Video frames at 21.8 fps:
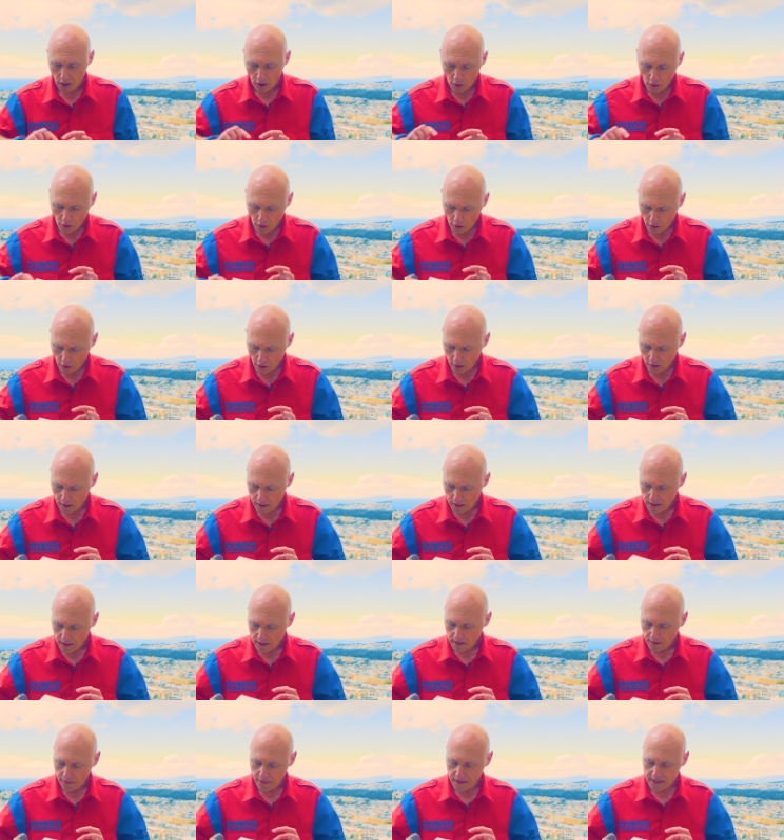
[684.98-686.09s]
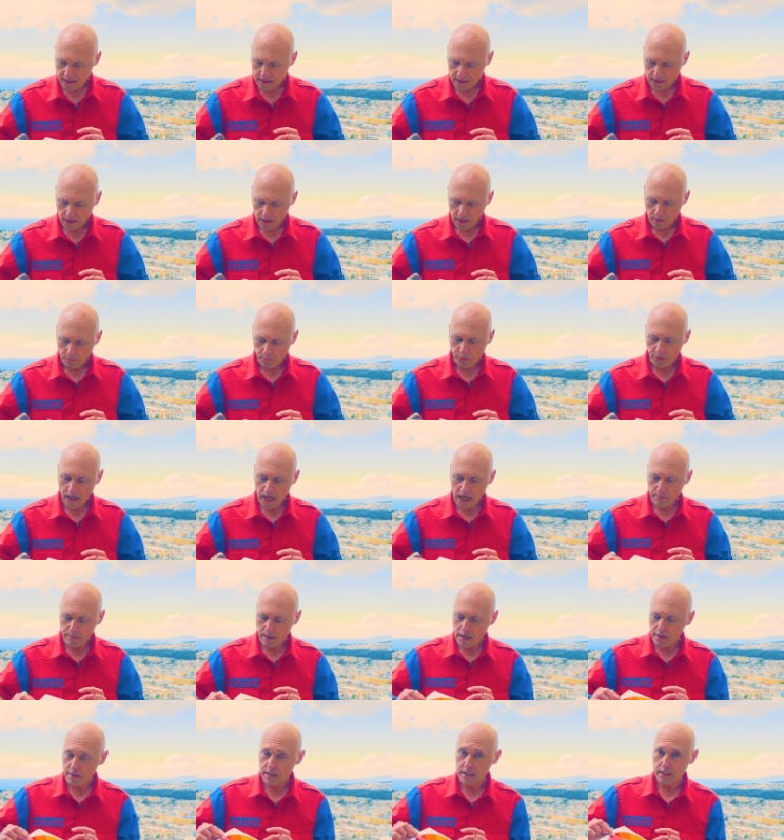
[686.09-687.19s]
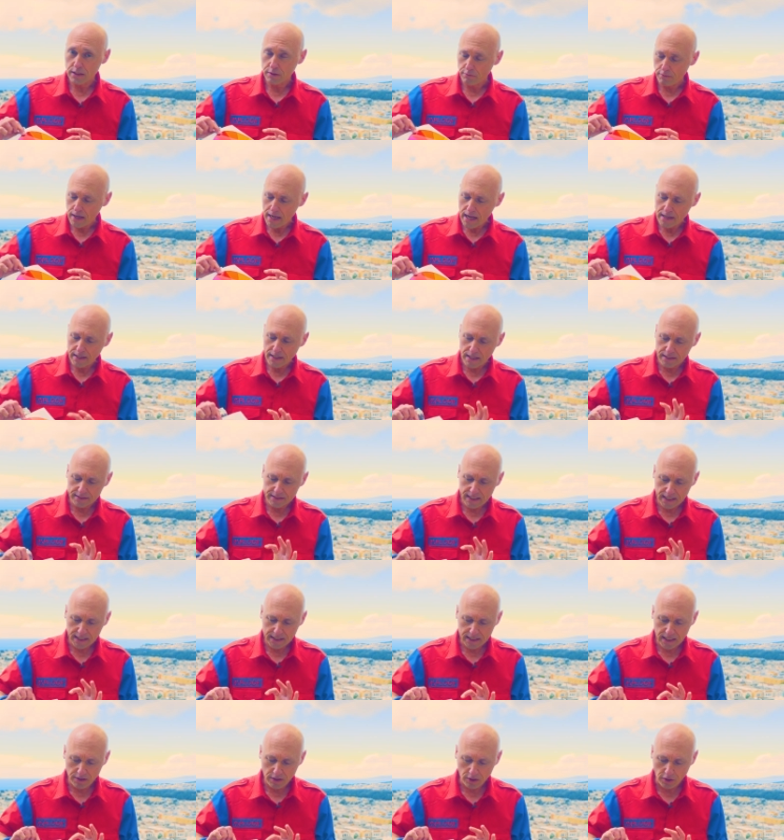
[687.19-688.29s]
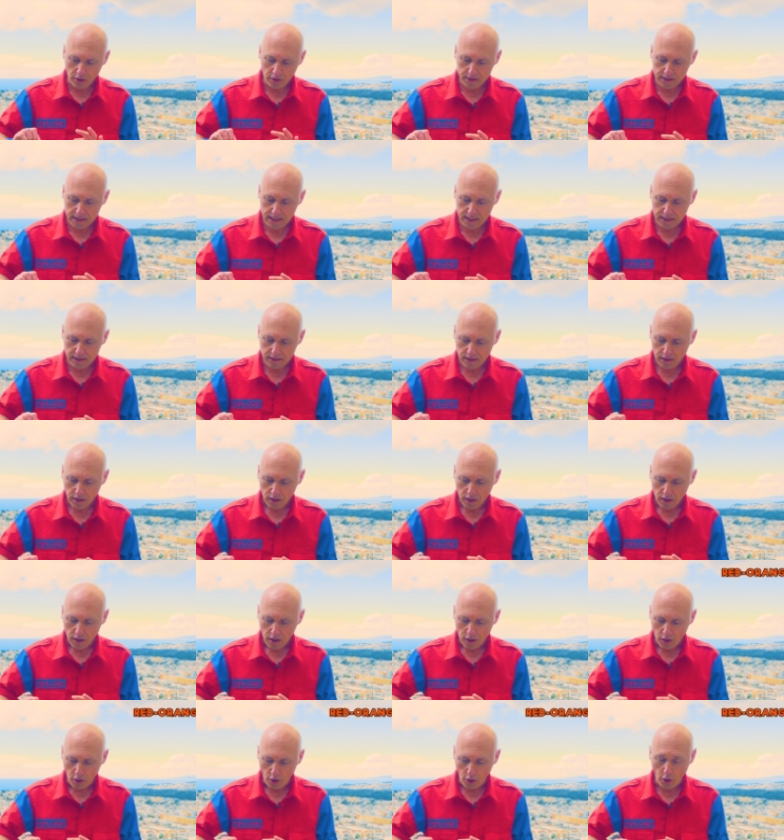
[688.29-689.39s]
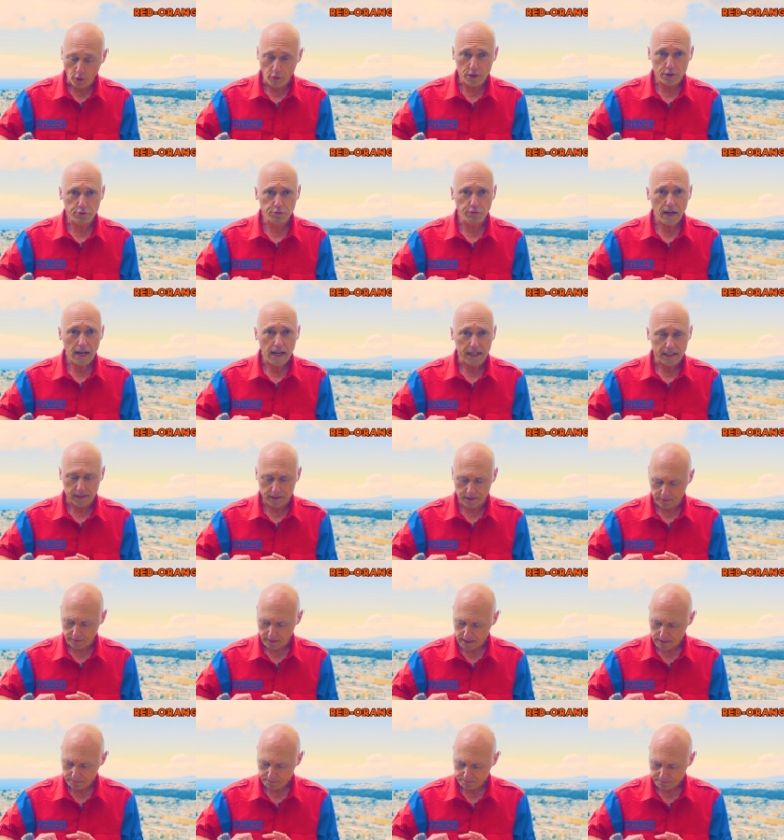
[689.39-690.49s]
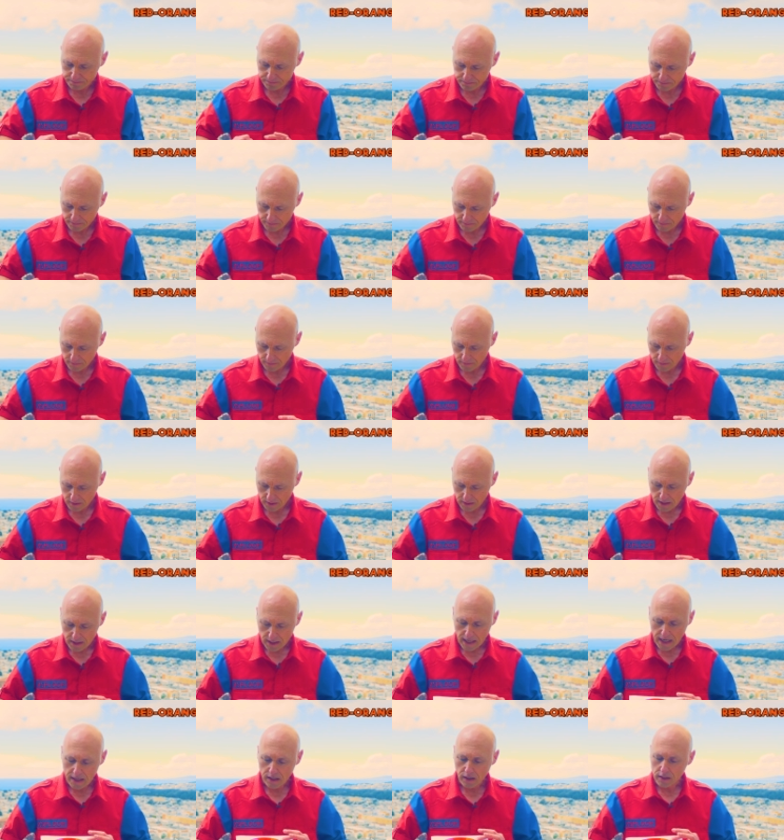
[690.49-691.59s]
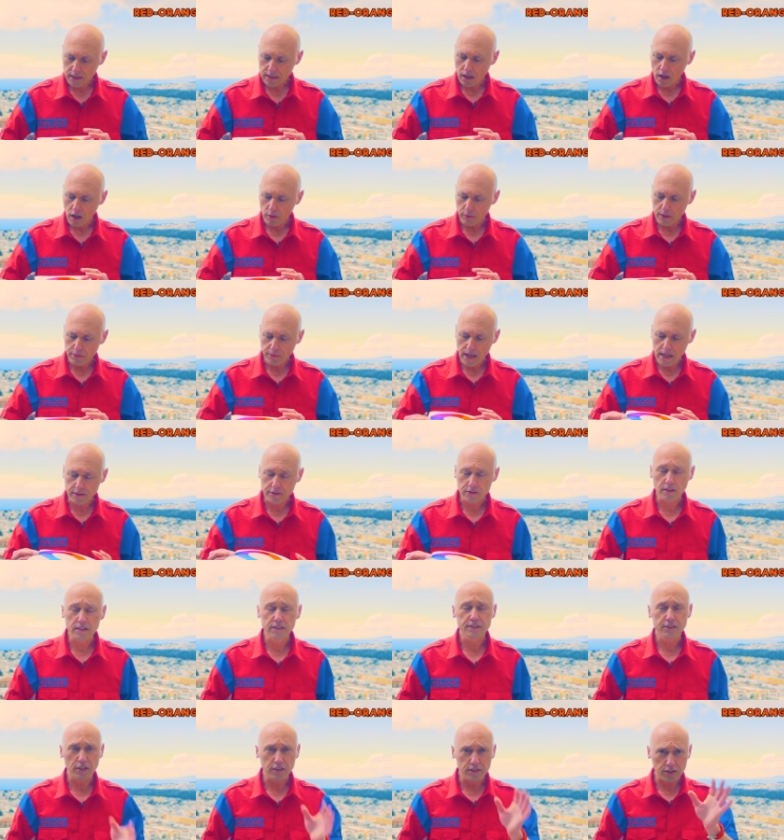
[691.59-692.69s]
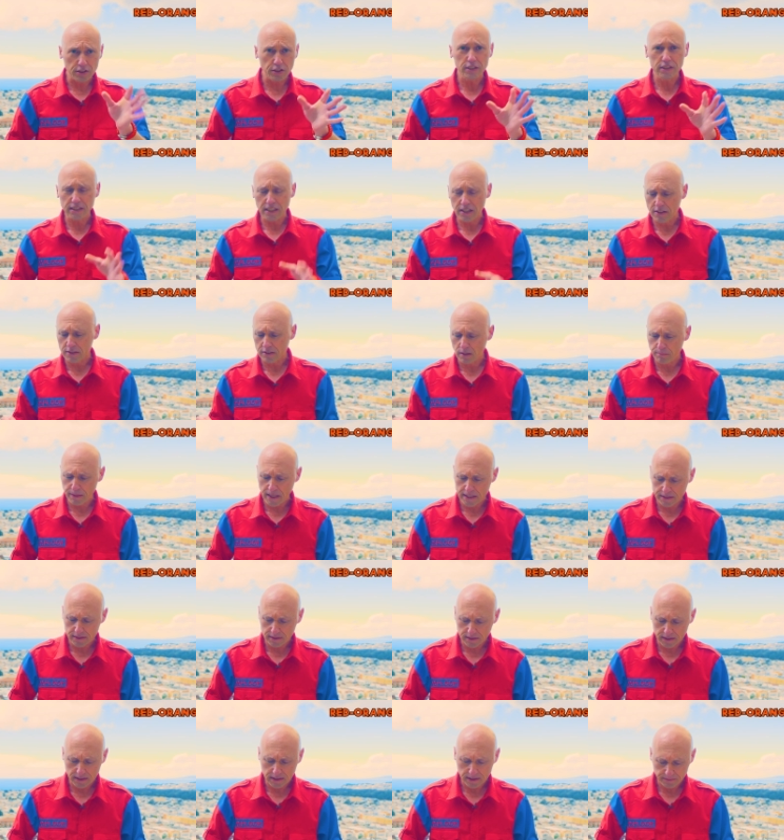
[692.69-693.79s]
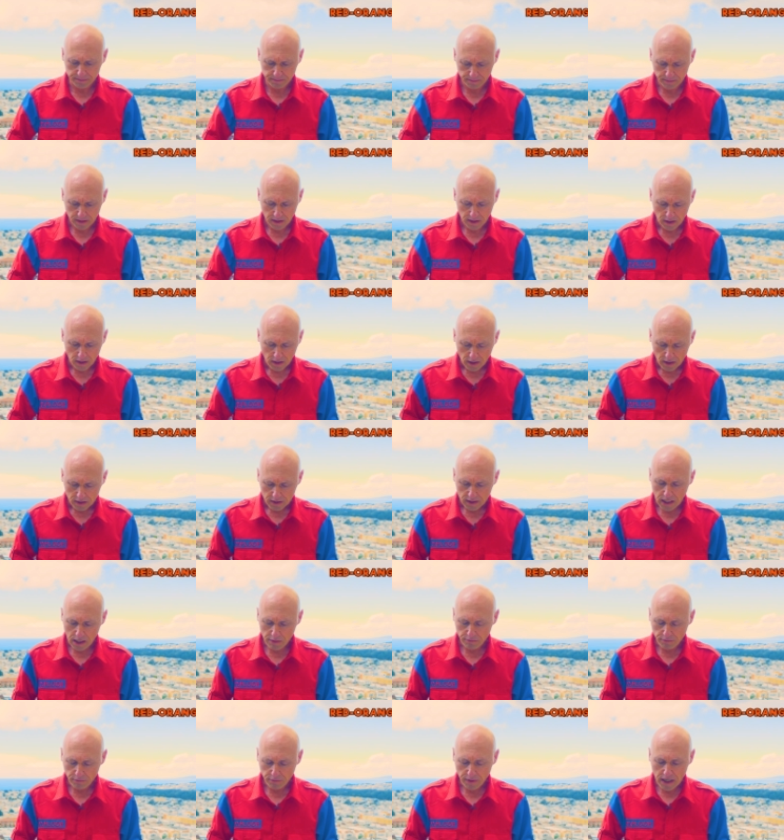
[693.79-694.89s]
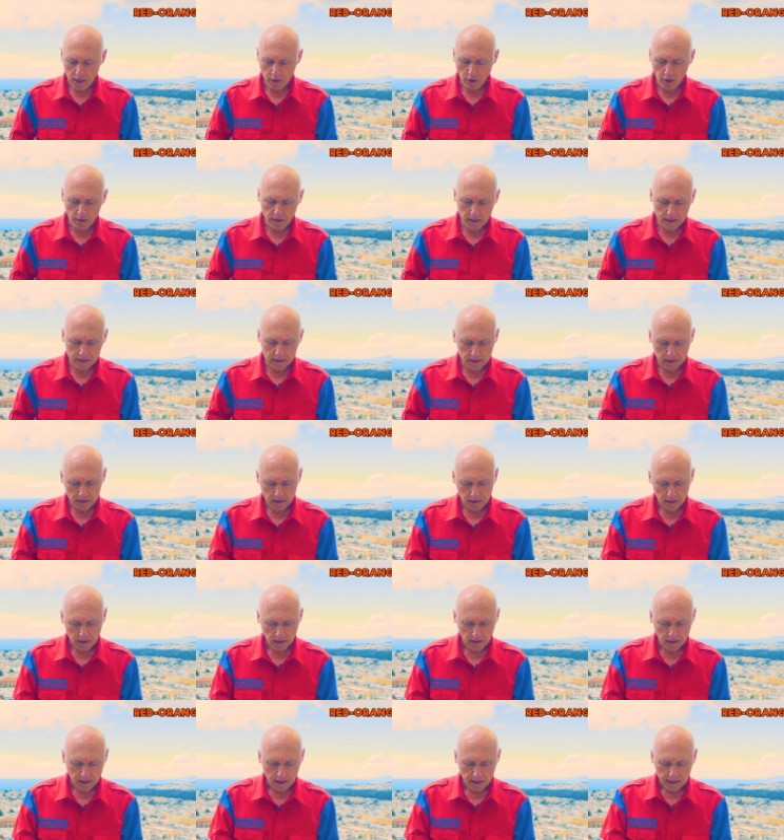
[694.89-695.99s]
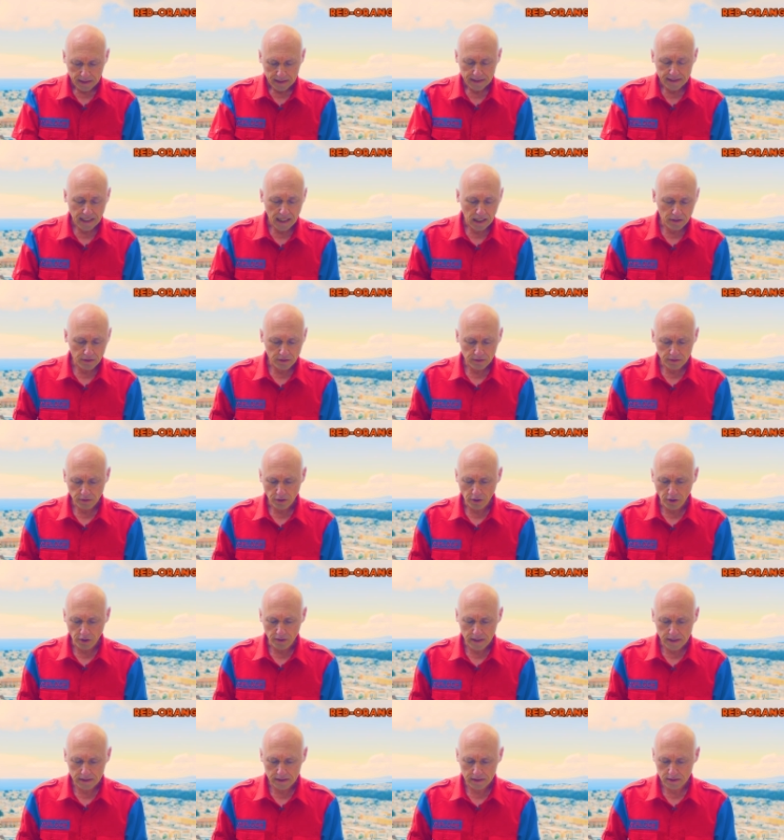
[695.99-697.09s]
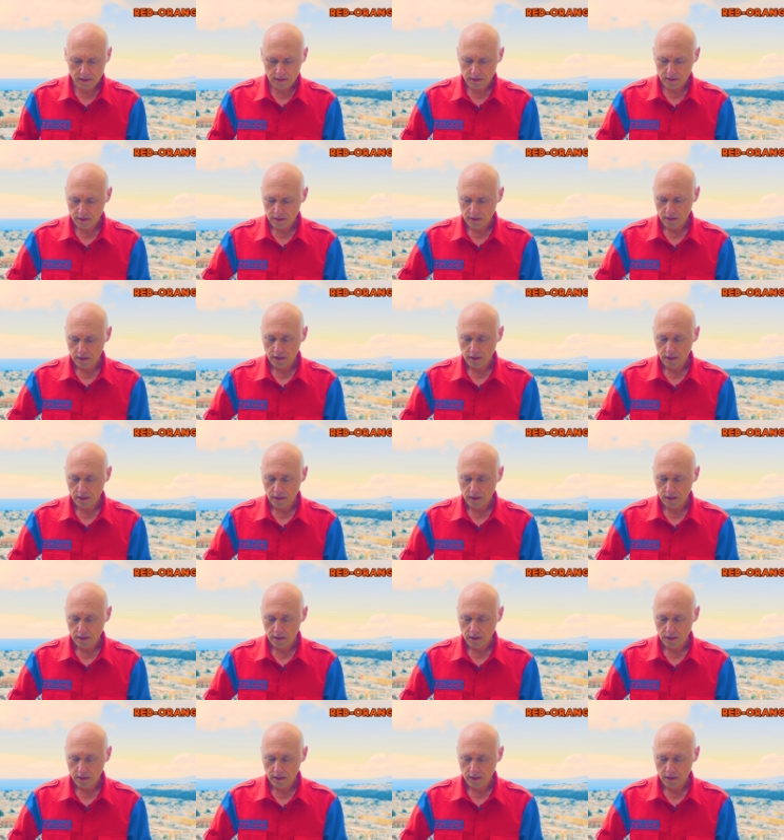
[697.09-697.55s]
Or this primary red and secondary orange, you get orange red, right? And you go all the way around. So the tertiaries are basically, you have red orange, yellow orange,